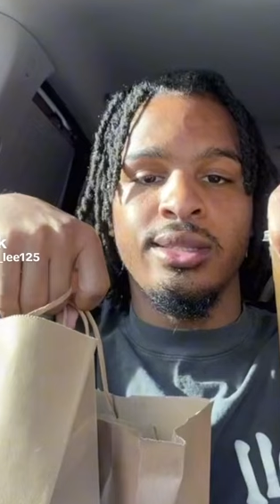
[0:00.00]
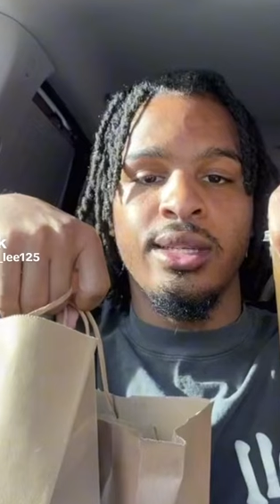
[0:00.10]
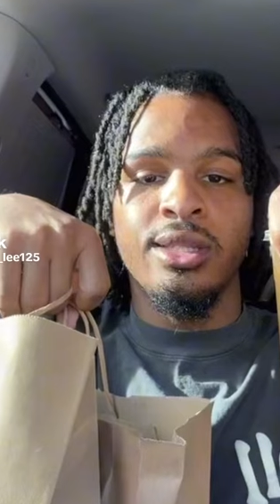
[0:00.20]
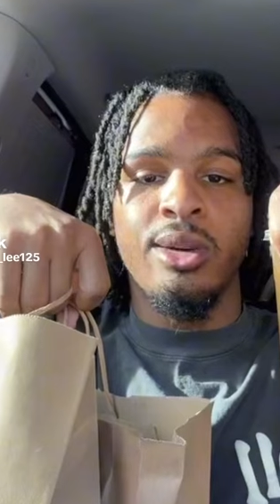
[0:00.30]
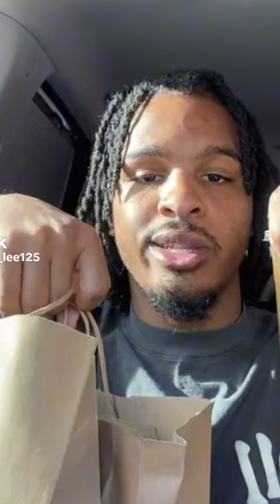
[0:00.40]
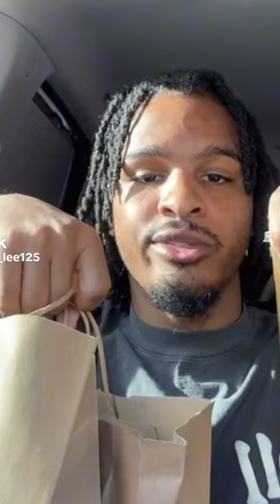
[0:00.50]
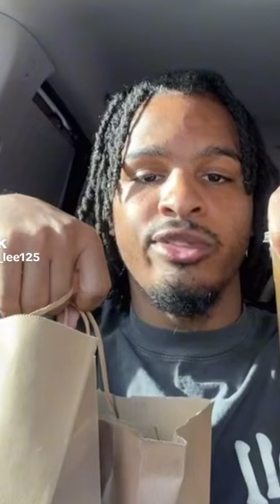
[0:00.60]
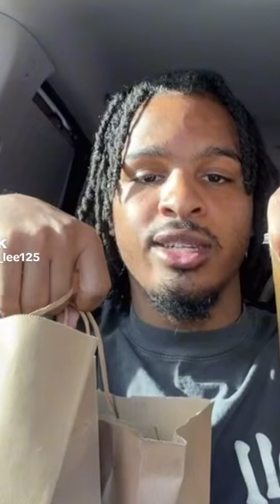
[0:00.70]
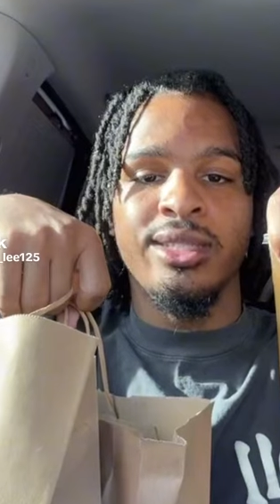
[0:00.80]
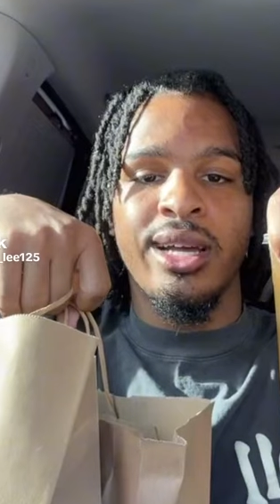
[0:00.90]
Is this gonna be the
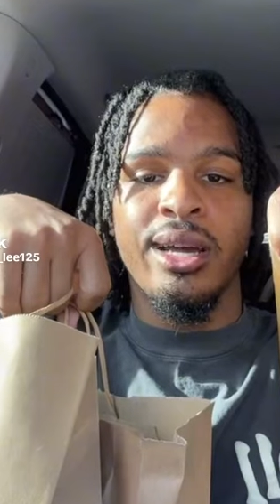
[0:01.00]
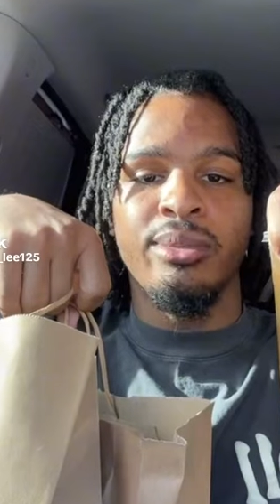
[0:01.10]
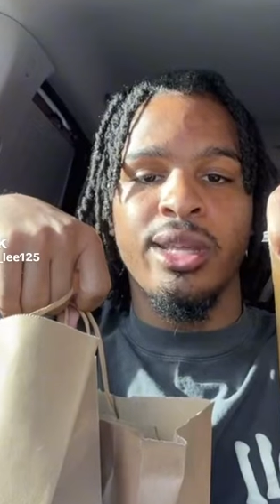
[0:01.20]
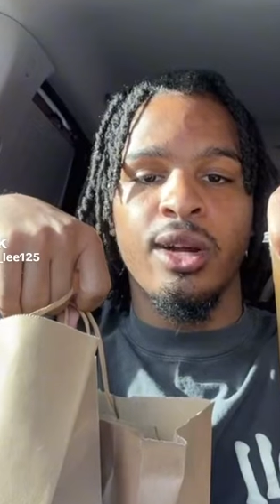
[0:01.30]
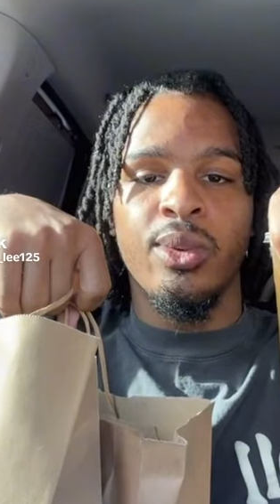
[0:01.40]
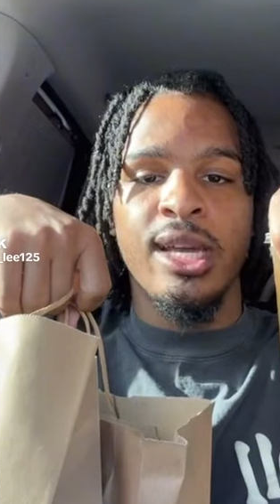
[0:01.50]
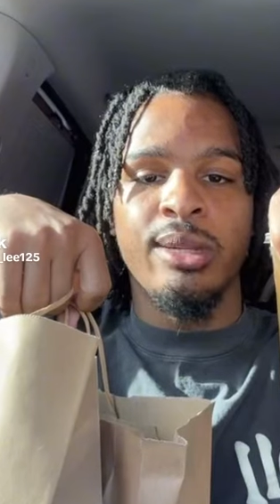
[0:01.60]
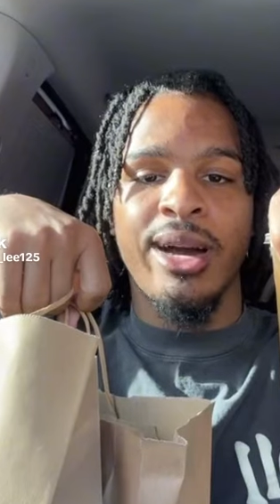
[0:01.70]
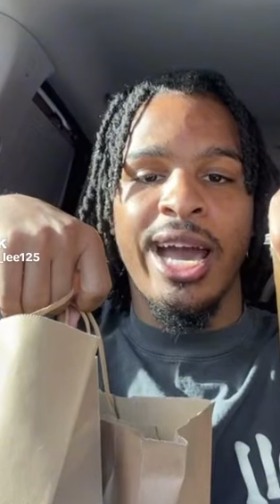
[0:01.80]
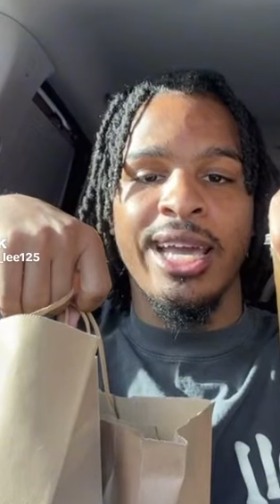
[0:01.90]
first time that a
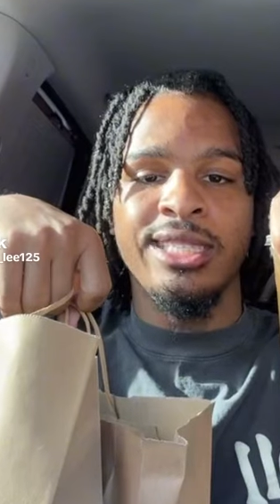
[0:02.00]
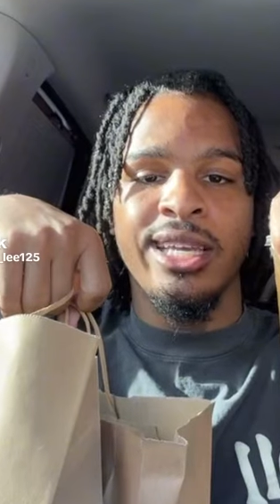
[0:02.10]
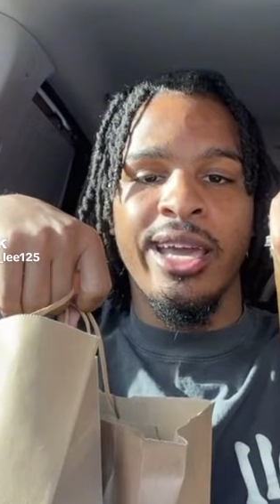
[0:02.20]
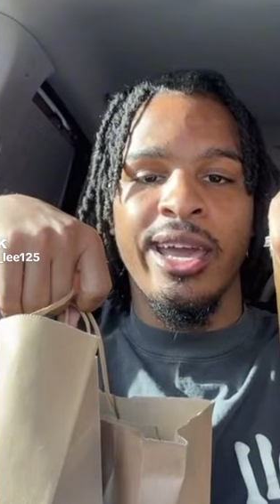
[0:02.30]
random IG